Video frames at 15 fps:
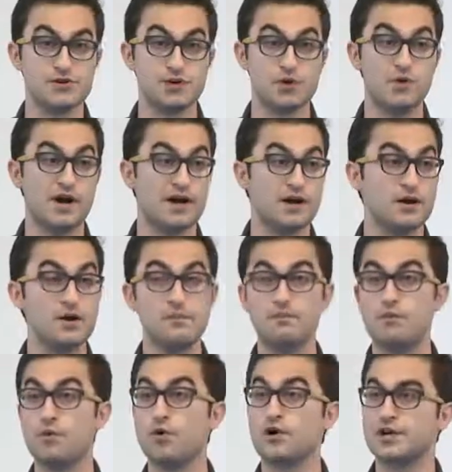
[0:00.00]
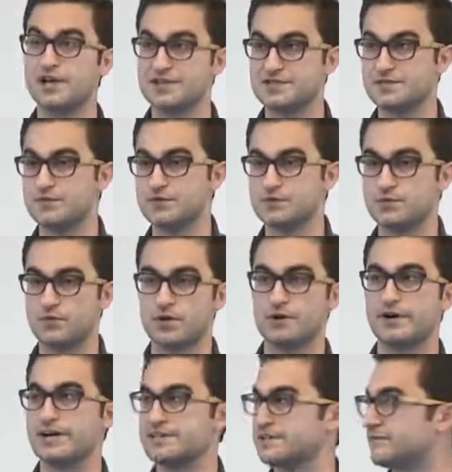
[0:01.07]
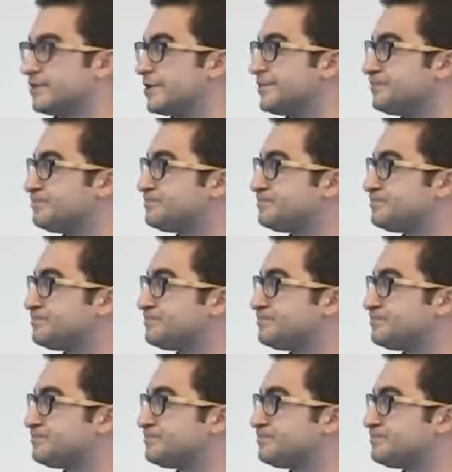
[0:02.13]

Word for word: can acquire more customers more aggressively.